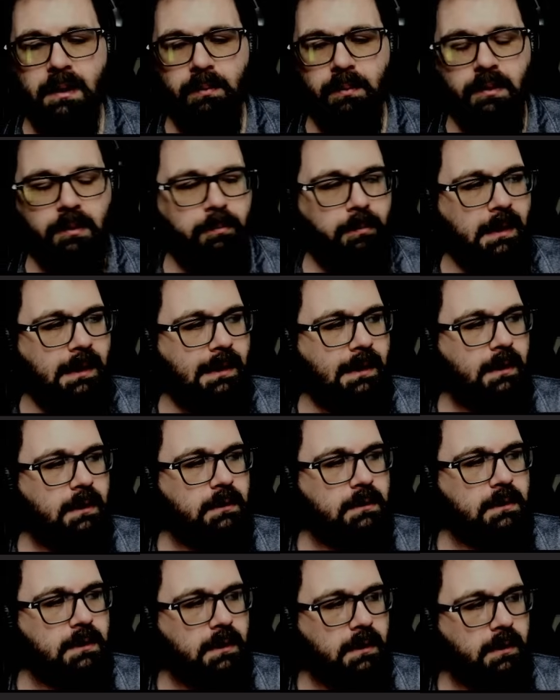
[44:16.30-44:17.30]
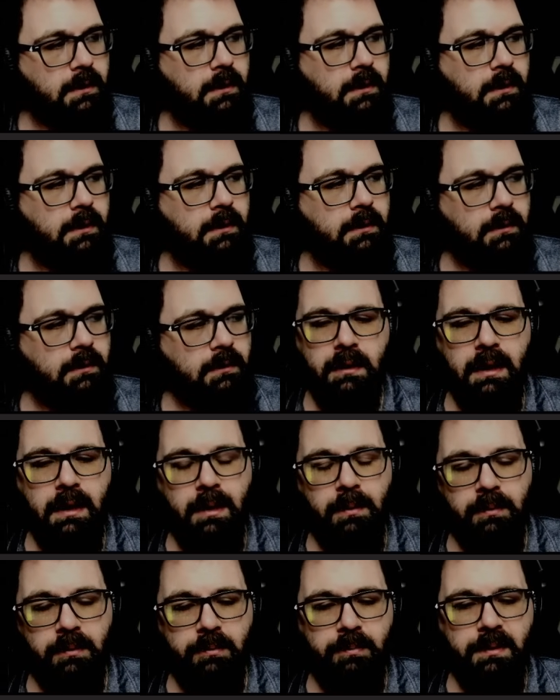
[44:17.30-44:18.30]
that wouldn't make it as good, and
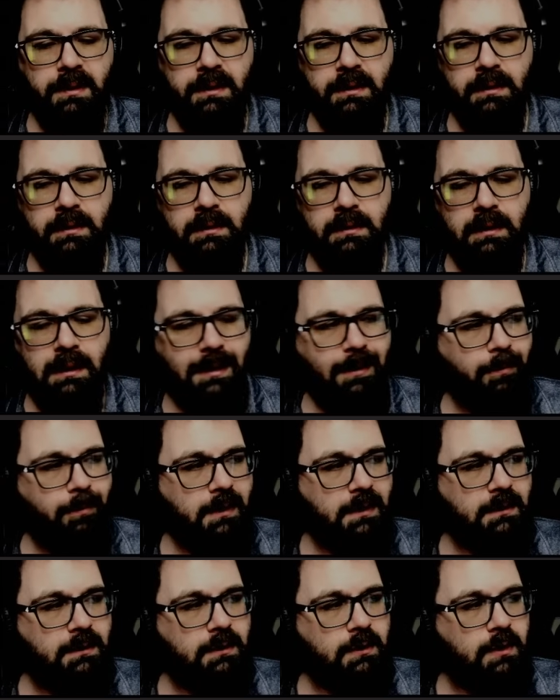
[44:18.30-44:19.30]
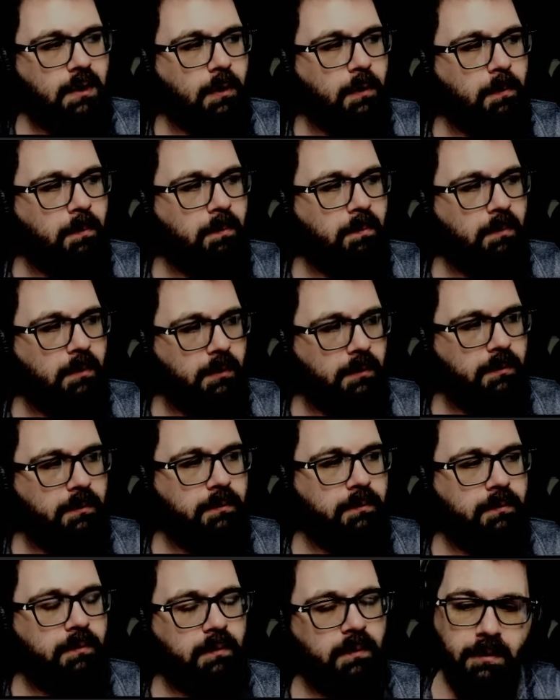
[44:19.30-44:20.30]
that would be the enemies don't
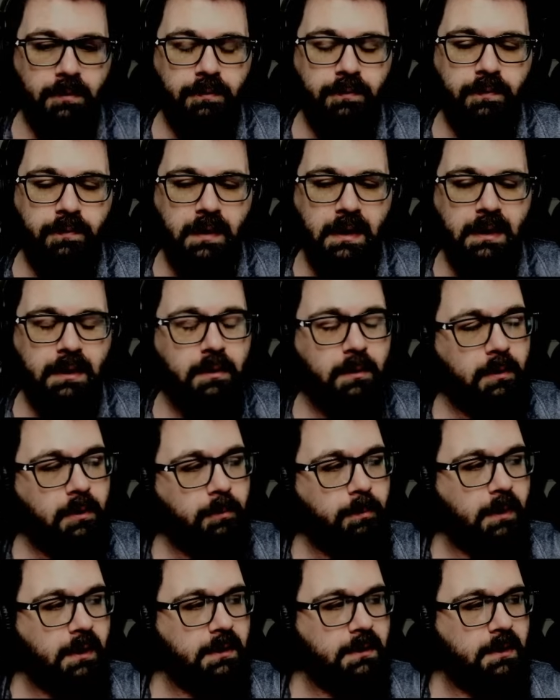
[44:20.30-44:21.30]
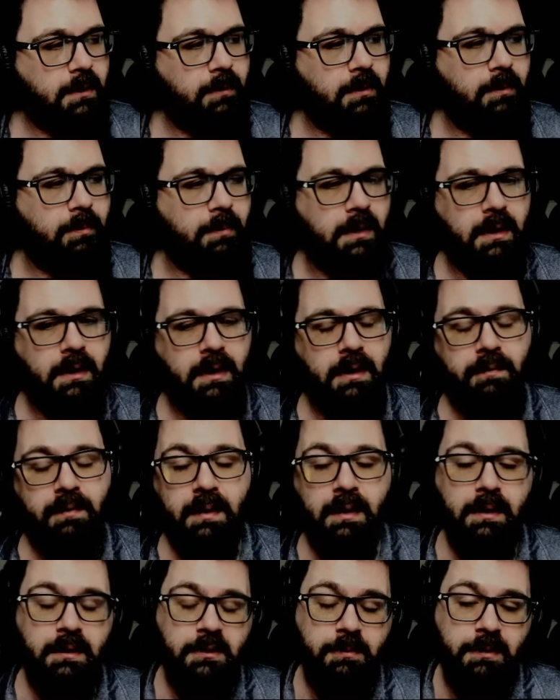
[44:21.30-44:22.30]
move. If I throw the proximity mine,
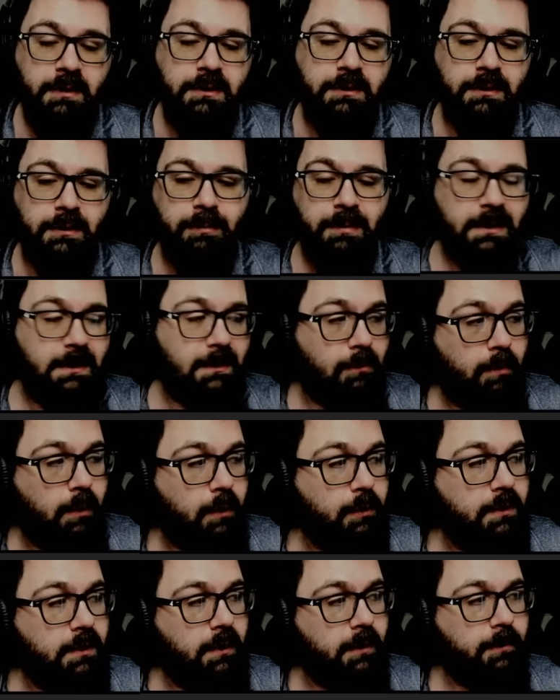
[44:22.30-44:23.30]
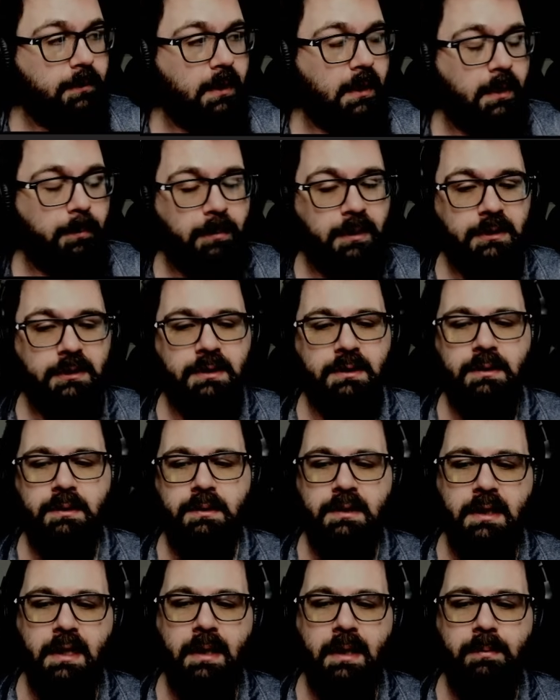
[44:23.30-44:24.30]
especially because most missions are
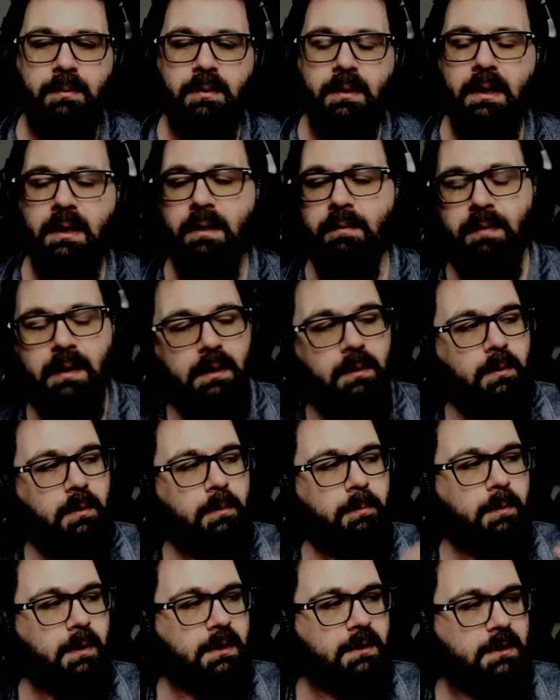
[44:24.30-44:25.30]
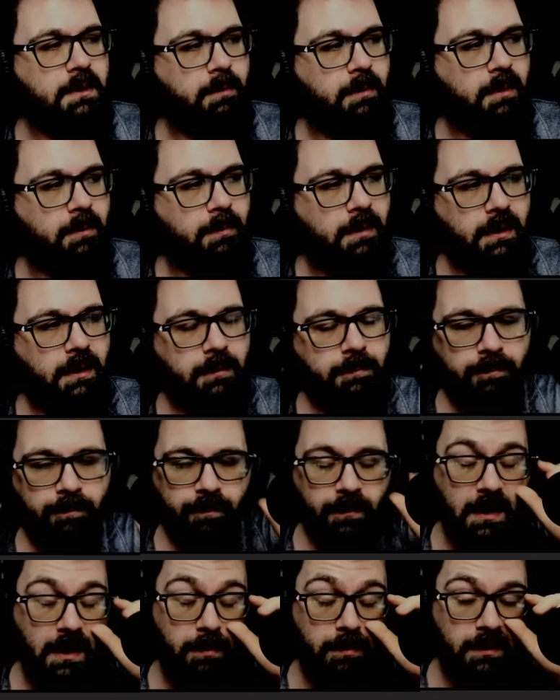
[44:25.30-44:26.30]
timed, right? If I throw the proximity mine,
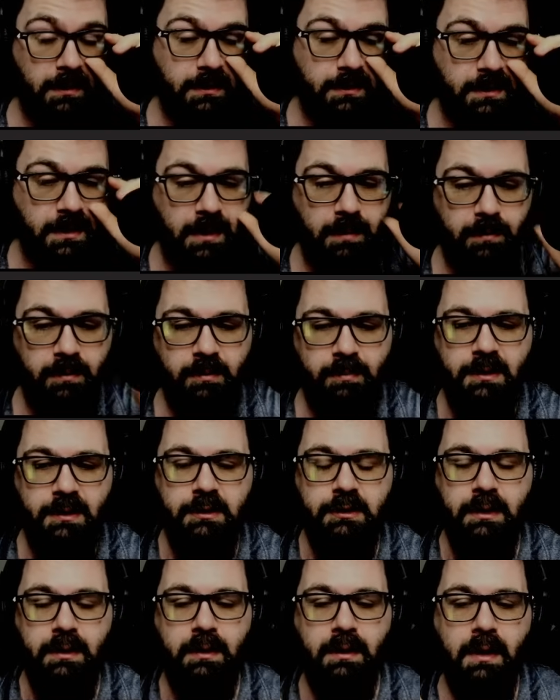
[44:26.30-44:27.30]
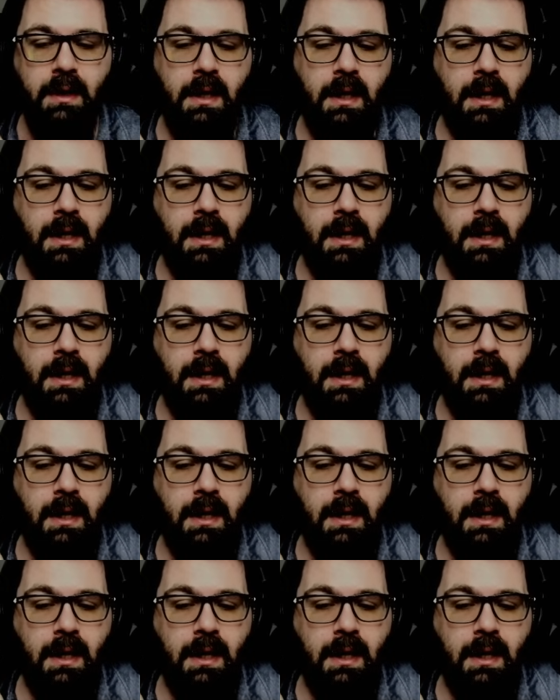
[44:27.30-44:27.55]
I'm on a timed mission,